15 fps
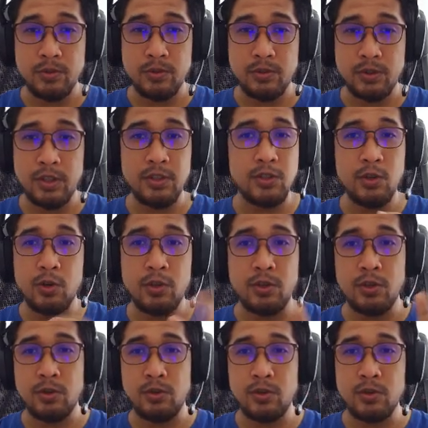just your
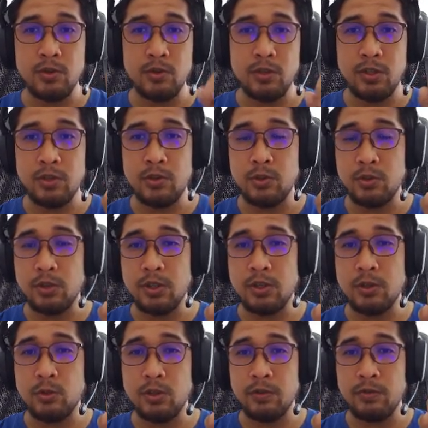audio, you don't need to
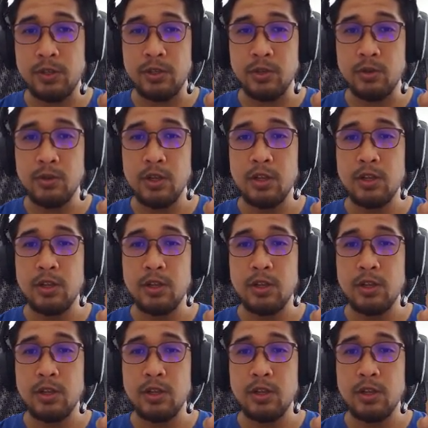include a video.